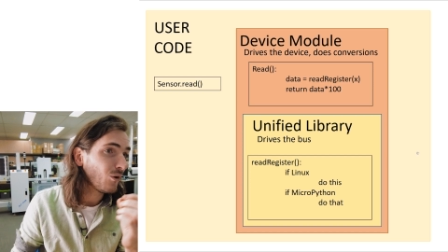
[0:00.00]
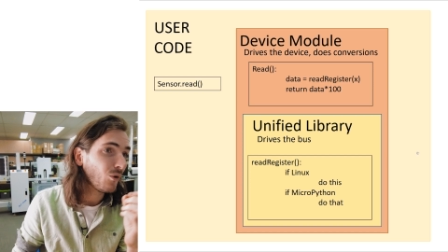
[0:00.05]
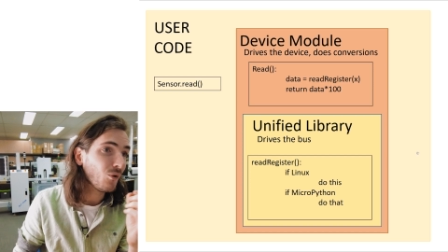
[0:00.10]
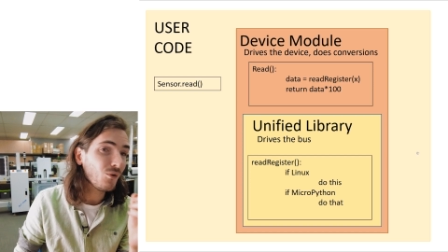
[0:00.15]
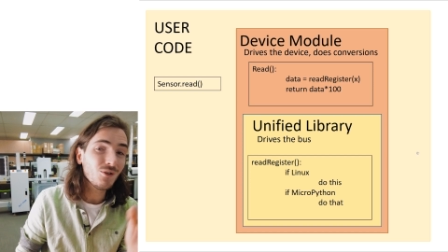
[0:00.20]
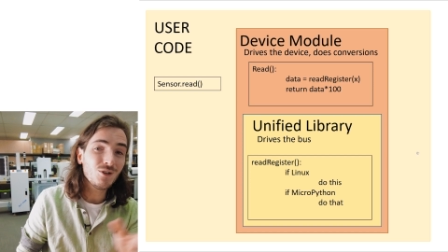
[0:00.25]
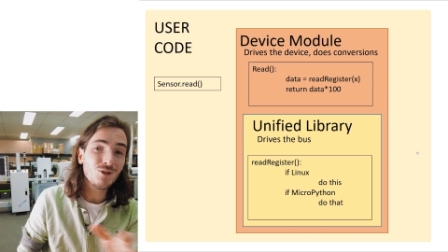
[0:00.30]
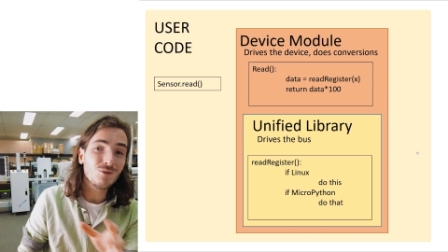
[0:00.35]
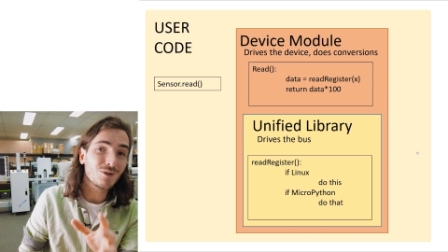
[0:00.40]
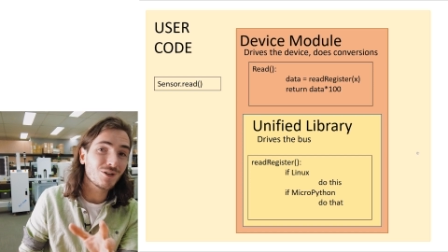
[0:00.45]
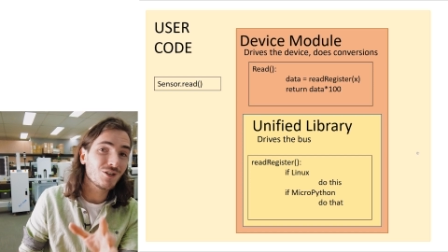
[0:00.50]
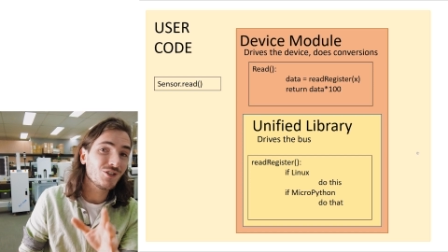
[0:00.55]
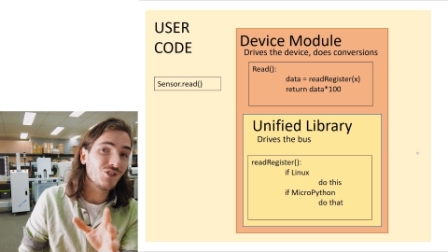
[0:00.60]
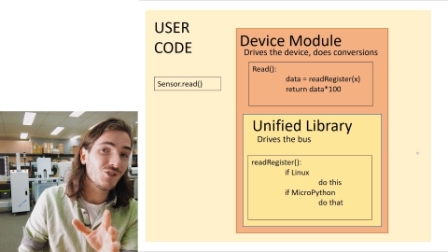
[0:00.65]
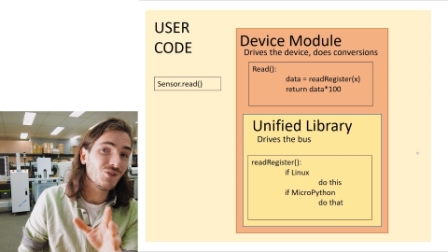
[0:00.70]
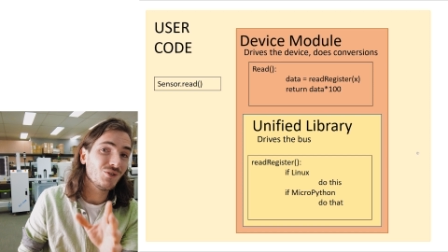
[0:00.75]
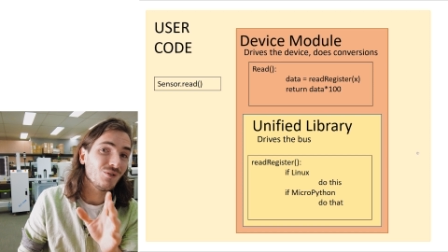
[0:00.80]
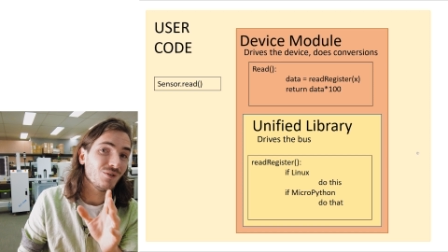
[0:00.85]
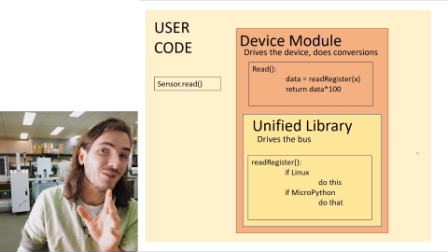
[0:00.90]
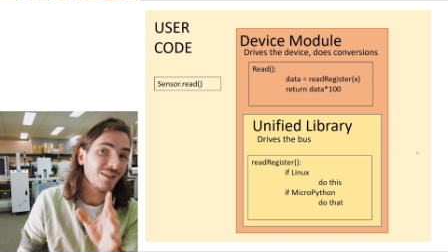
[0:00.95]
all you want to
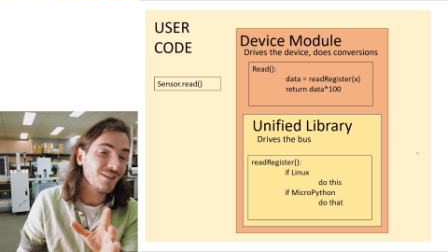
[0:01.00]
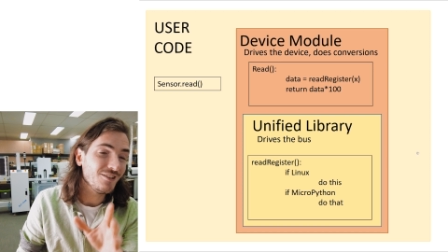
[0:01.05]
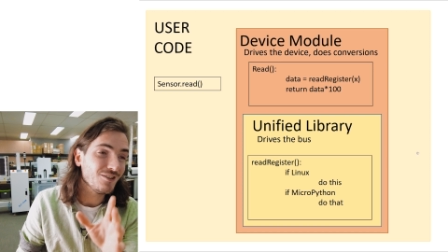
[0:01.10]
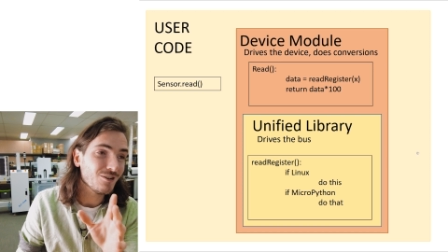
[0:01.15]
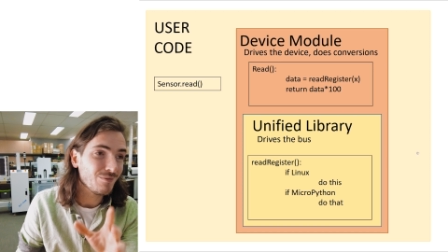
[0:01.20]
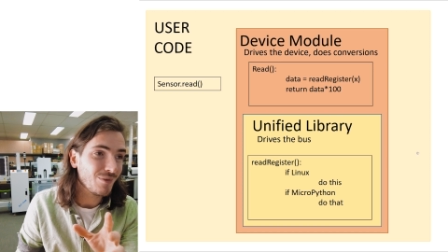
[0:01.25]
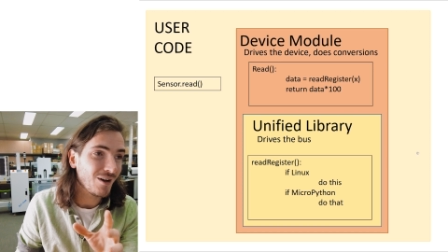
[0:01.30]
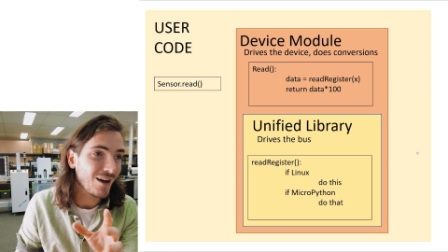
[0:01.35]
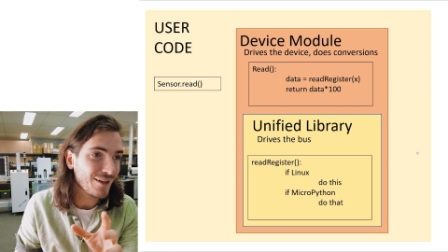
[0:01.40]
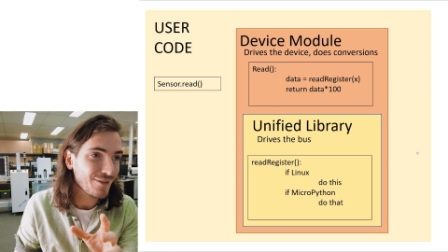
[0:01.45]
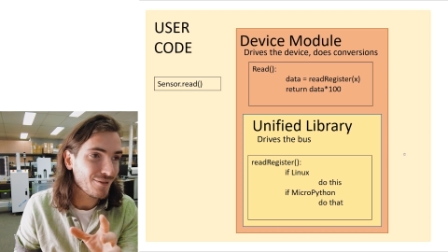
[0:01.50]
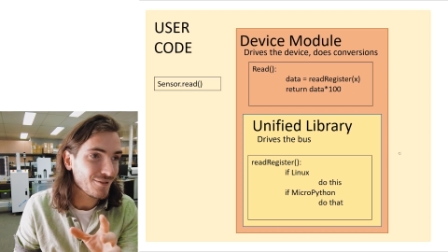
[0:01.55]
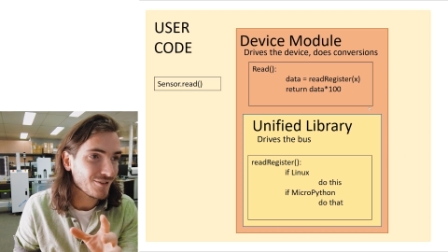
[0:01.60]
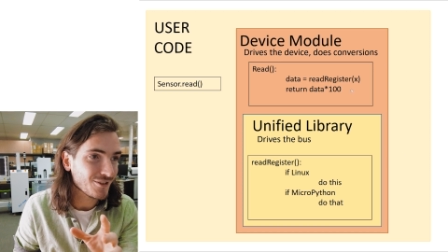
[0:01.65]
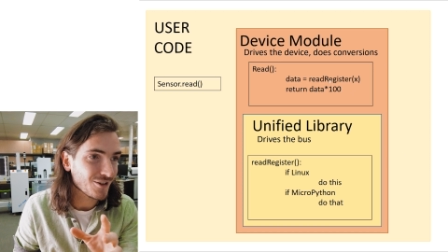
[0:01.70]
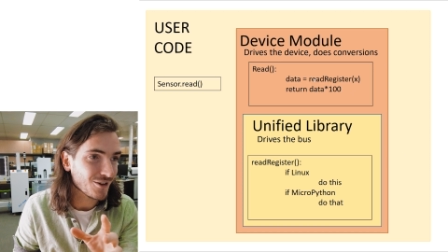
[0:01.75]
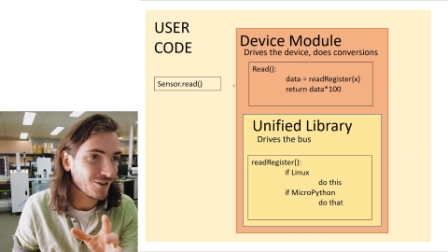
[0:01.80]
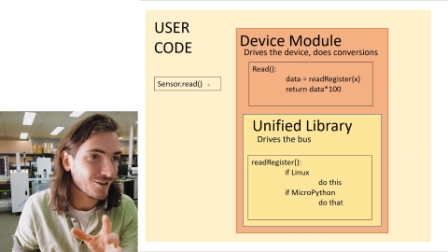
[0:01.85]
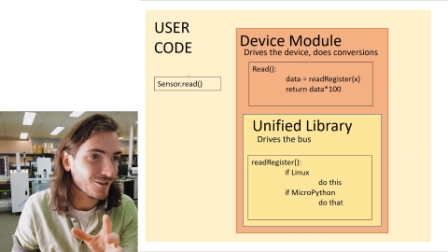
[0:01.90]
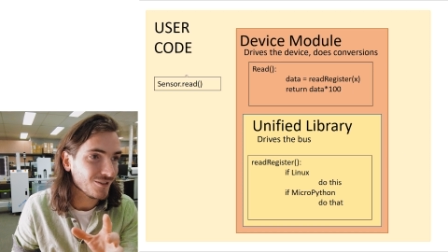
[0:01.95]
do in your Python
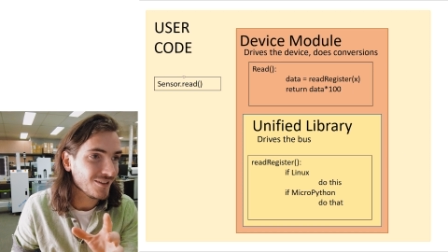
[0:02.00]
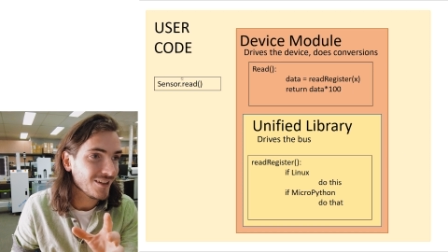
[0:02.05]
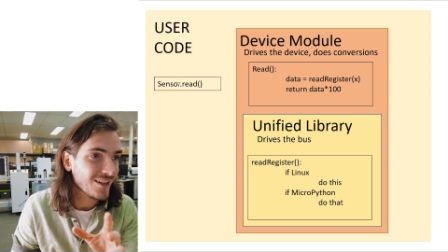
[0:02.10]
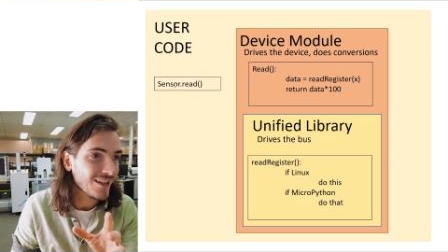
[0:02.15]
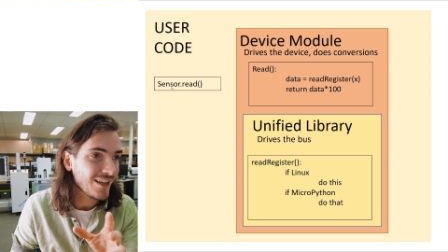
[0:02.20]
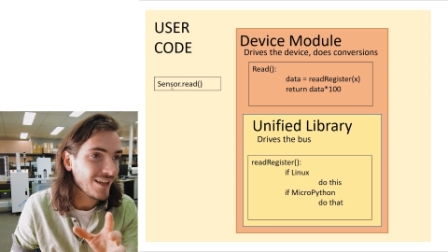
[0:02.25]
code